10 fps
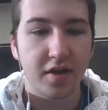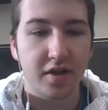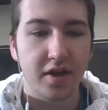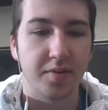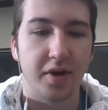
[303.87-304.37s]

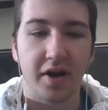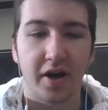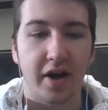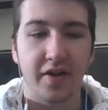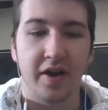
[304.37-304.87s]
Yeah, but
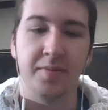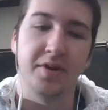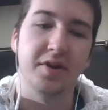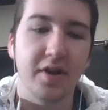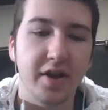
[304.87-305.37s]
I
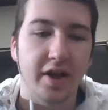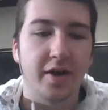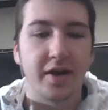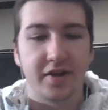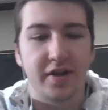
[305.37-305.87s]
mean, yeah,
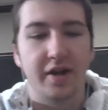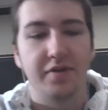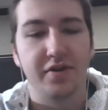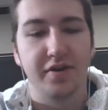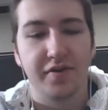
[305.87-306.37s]
I
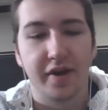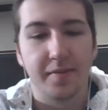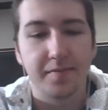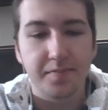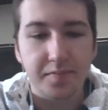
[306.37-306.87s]
would agree with that.
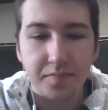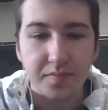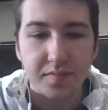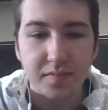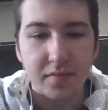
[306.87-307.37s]

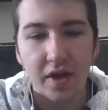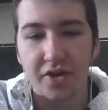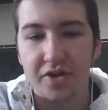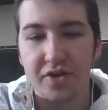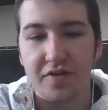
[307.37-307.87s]
And
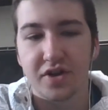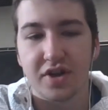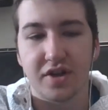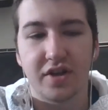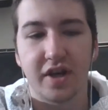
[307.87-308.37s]
then even look
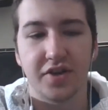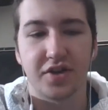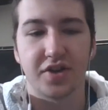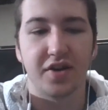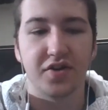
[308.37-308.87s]
at guys
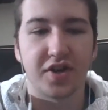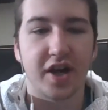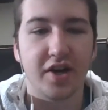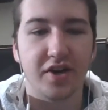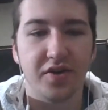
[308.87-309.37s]
like Terrence
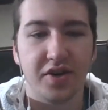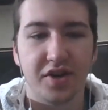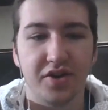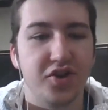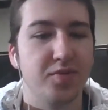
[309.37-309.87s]
Gallo. He
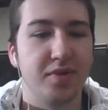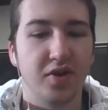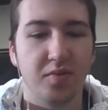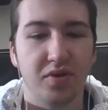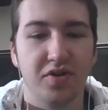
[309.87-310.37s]
can jump out
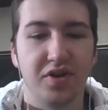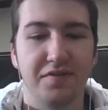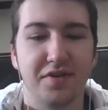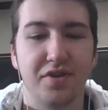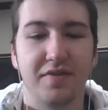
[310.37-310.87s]
the building,
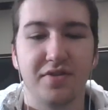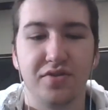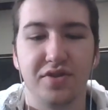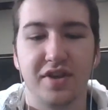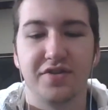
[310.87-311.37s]
even though I
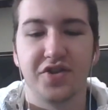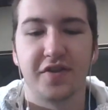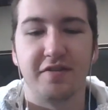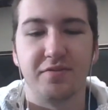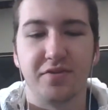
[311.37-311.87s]
only averages
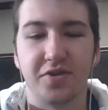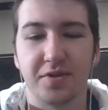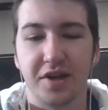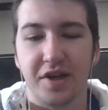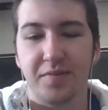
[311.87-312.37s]
5 points per
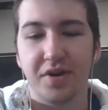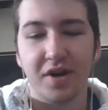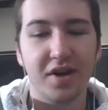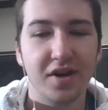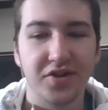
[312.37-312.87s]
game.
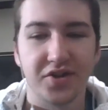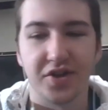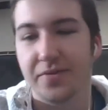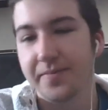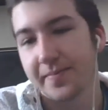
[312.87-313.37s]

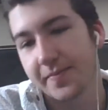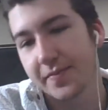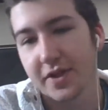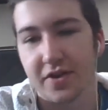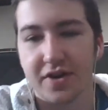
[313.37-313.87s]
So
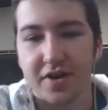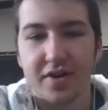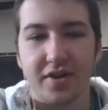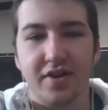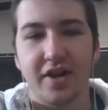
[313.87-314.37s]
they're
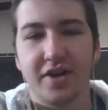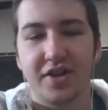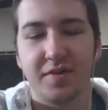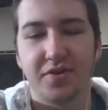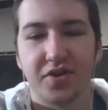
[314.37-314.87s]
not a
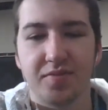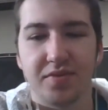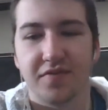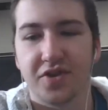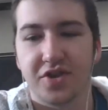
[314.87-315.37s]
team to sleep
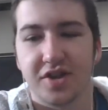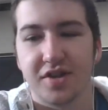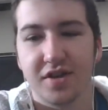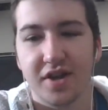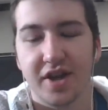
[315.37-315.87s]
on for
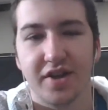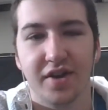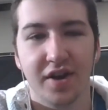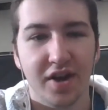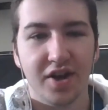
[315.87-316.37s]
sure.
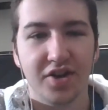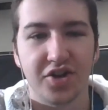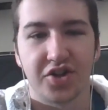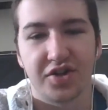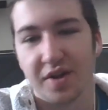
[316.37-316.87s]
And
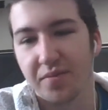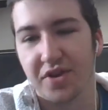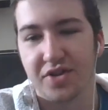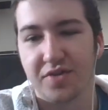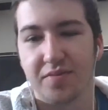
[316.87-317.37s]
just them
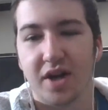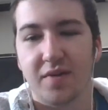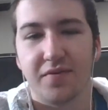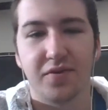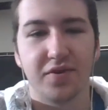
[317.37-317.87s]
being in the bottom
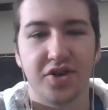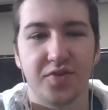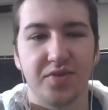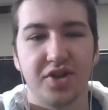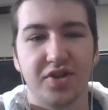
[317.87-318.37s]
four
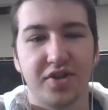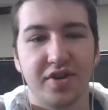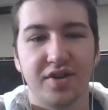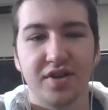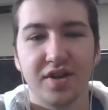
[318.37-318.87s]
doesn't mean that they're